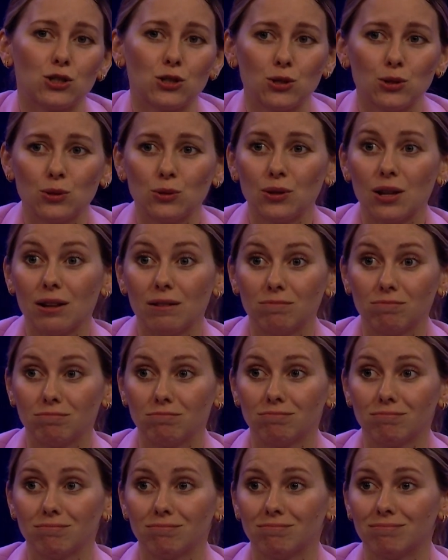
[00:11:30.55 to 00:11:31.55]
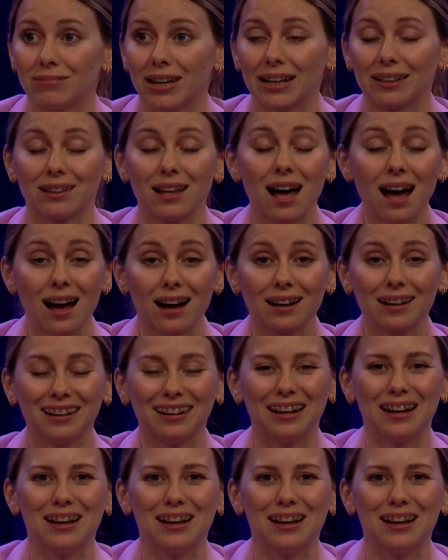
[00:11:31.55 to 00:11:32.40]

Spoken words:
to get luck